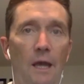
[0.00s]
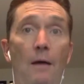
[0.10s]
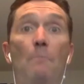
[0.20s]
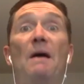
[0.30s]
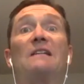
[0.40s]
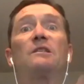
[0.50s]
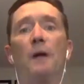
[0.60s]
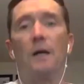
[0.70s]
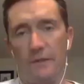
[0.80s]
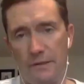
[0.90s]
best
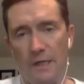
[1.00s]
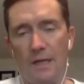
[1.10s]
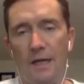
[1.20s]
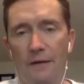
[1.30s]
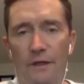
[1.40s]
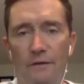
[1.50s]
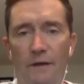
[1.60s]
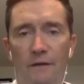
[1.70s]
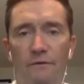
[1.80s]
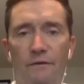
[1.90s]
parts of the
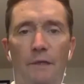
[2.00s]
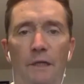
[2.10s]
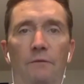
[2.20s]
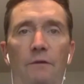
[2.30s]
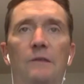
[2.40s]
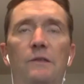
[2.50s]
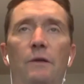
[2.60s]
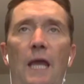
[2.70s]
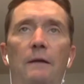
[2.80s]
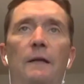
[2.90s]
Divine Feminine, right? So
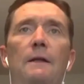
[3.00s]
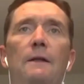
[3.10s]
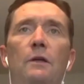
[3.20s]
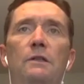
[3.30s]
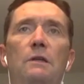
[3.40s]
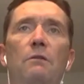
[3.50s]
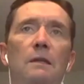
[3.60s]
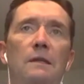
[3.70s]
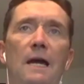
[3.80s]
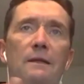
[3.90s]
again, good to
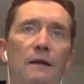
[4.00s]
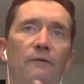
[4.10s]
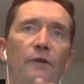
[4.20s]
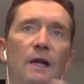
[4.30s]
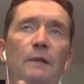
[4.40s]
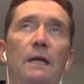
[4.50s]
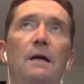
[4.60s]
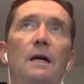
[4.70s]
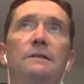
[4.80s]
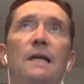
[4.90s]
create that frame and that
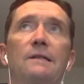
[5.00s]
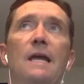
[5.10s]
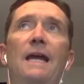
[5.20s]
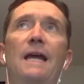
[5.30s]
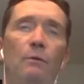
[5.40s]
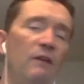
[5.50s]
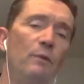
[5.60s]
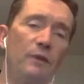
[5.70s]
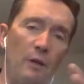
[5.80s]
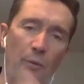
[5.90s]
context. And even
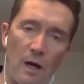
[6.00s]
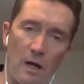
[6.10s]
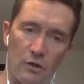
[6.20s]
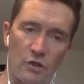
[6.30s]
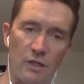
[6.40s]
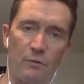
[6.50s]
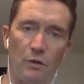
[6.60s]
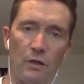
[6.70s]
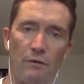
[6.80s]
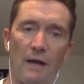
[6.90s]
within a partnership,
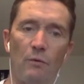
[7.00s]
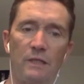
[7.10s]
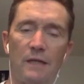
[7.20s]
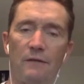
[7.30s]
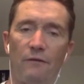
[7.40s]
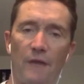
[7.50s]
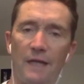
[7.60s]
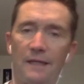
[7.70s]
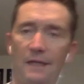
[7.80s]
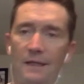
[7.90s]
Dodie, right, we tend to
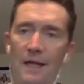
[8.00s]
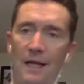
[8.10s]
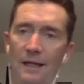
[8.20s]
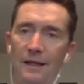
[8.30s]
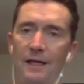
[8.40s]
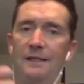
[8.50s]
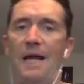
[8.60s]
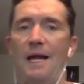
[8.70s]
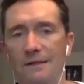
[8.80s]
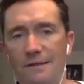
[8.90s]
find that it
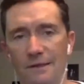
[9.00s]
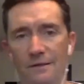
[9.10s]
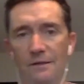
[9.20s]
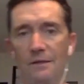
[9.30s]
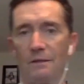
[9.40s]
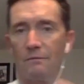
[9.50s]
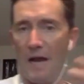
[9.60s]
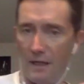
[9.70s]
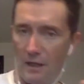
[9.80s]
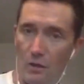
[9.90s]
dances,
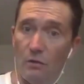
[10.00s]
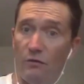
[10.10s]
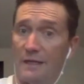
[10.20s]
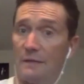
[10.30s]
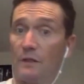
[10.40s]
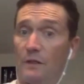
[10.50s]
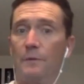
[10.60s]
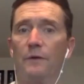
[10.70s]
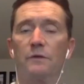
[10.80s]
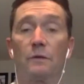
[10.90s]
right? And you've had some
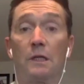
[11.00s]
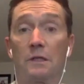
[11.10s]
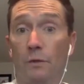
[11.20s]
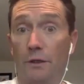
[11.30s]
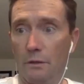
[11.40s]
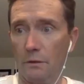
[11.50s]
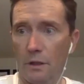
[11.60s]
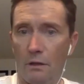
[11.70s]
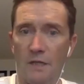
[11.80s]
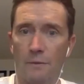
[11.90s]
experience with this when
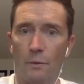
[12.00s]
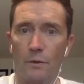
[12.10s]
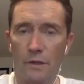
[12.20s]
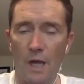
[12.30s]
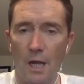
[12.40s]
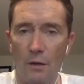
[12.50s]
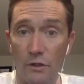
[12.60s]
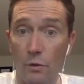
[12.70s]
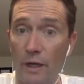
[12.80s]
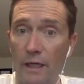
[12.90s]
your husband was
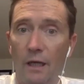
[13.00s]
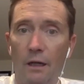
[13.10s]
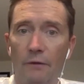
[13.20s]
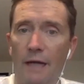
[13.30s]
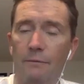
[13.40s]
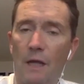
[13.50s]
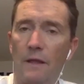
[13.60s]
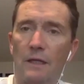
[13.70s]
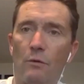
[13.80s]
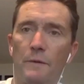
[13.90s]
quite ill, right? I mean, I
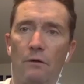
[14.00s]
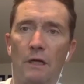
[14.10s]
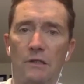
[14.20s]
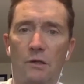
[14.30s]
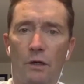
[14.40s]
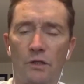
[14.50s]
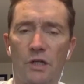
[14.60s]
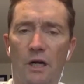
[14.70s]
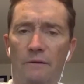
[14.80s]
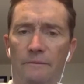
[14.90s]
think that would be a great story to share.